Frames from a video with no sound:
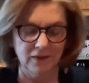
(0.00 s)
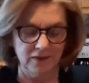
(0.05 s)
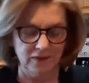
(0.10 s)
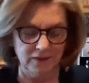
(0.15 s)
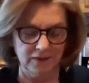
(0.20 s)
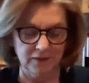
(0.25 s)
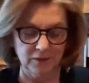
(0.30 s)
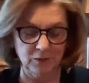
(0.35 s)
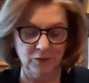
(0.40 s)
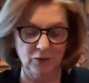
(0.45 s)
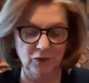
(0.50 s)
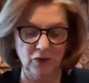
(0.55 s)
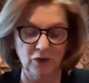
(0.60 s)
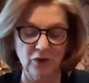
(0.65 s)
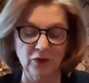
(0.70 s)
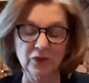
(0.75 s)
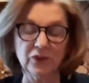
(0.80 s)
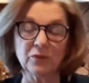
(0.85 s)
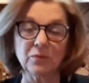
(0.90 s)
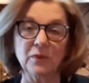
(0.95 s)
some
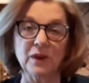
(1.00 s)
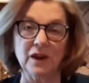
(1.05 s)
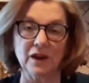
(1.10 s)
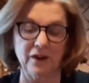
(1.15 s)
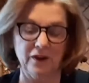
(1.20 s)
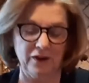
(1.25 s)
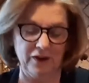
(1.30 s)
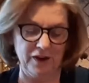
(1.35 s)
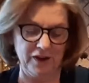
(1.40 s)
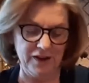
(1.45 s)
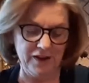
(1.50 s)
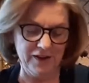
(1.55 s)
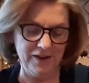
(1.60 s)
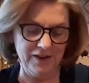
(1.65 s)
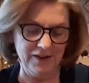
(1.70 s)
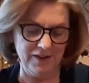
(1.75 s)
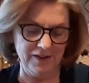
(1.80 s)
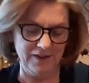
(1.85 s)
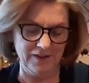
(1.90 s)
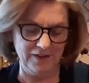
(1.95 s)
rosemary.
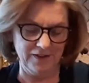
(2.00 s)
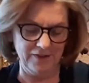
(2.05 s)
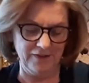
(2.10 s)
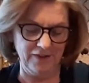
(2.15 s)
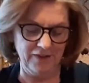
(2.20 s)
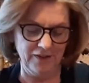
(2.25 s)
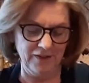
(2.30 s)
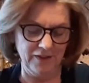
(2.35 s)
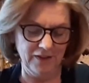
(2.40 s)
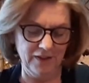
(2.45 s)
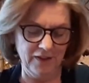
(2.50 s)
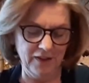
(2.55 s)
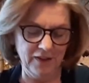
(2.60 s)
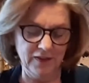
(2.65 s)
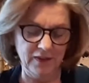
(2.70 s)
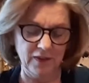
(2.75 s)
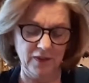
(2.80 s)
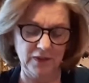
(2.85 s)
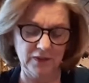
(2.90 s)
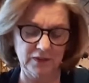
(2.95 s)

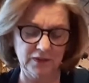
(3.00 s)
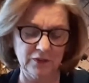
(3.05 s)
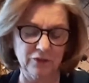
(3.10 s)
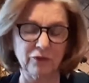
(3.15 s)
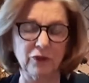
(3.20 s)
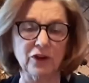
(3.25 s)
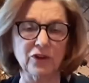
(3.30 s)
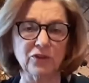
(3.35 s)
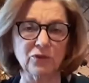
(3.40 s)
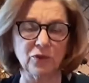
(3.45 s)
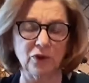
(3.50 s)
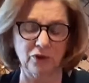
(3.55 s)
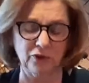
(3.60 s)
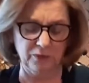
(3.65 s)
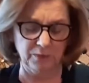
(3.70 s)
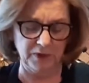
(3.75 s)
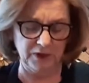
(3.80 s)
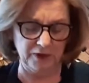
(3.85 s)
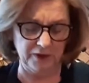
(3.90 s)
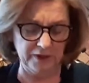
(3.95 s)
Now this is fresh
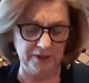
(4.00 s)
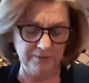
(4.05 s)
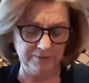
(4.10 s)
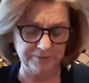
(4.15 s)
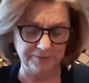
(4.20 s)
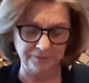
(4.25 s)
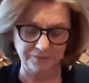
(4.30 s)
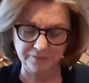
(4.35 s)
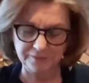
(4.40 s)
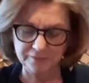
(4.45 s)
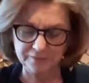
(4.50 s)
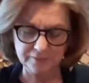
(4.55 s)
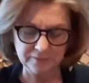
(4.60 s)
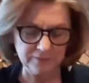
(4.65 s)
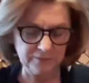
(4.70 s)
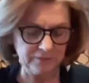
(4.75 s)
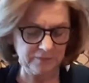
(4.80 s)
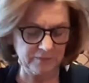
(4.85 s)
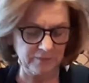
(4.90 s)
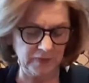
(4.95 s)
rosemary.
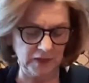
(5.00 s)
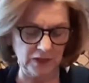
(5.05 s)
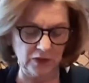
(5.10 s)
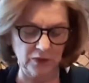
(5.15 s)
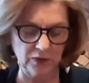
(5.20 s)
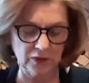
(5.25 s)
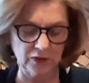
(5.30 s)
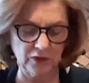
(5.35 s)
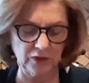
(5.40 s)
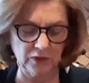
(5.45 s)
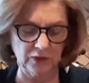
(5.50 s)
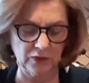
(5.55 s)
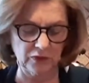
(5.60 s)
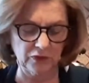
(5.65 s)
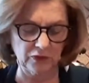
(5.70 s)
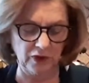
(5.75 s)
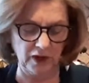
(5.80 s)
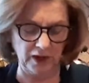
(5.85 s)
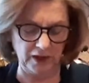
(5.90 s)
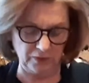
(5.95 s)
You can use
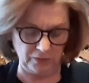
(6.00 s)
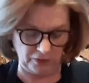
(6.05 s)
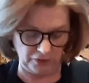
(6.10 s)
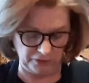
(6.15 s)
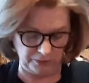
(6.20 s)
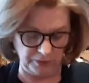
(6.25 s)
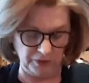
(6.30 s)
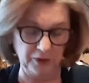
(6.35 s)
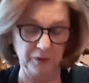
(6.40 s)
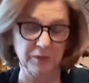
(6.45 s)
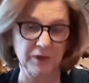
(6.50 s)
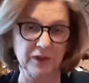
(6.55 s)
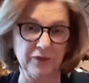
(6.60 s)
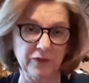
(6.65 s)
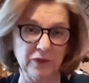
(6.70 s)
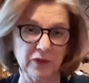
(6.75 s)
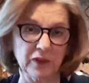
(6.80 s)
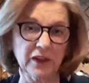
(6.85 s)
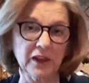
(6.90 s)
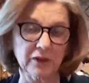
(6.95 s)
dried rosemary, but if you
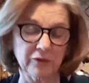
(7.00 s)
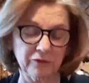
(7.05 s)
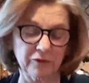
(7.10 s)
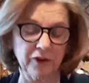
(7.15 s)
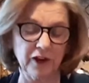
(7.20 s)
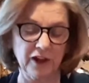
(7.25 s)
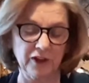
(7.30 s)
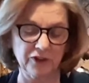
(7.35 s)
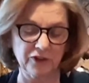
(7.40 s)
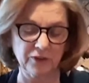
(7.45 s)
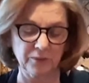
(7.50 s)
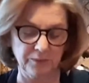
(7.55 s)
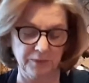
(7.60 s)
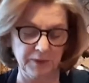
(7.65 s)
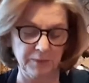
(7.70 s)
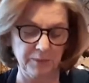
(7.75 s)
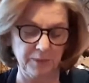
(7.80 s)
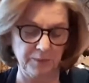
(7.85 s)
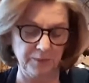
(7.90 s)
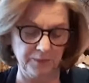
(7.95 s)
can get fresh, it'd
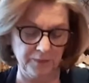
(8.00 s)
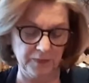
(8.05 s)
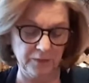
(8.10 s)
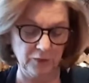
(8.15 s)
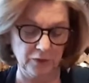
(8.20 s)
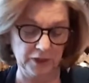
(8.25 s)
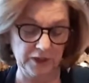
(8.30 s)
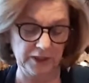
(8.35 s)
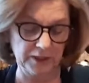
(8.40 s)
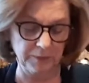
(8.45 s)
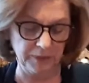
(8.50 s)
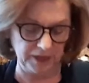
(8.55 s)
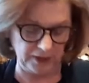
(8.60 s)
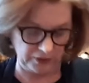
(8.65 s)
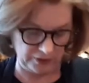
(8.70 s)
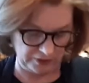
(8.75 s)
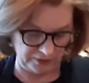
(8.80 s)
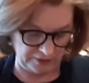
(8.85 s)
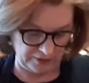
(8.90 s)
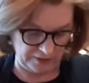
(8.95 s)
be really better.